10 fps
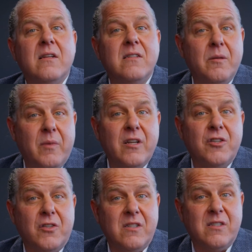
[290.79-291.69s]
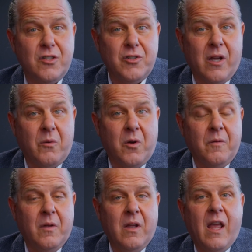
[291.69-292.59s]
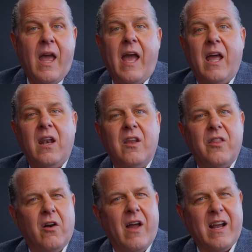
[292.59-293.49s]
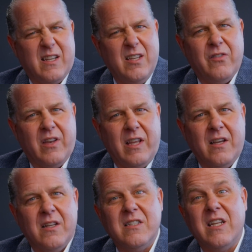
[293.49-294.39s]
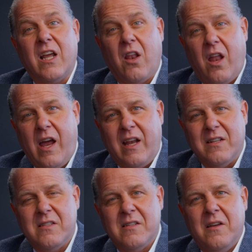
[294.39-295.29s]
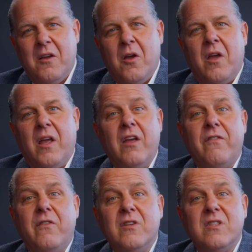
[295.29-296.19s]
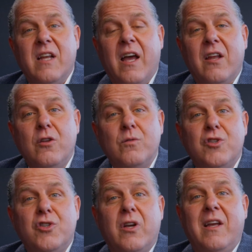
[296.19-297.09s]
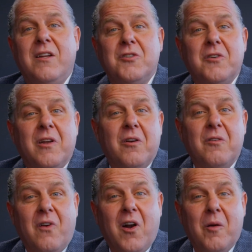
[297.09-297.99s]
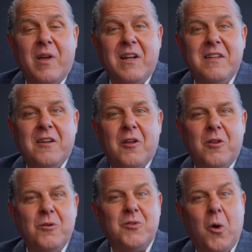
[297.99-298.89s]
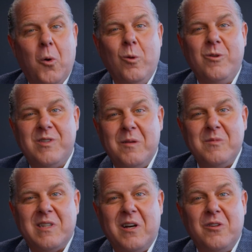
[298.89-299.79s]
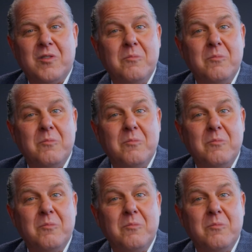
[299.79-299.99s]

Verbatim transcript: diminishes in general, and their activity declines. If instead you change their environment, those old stem cells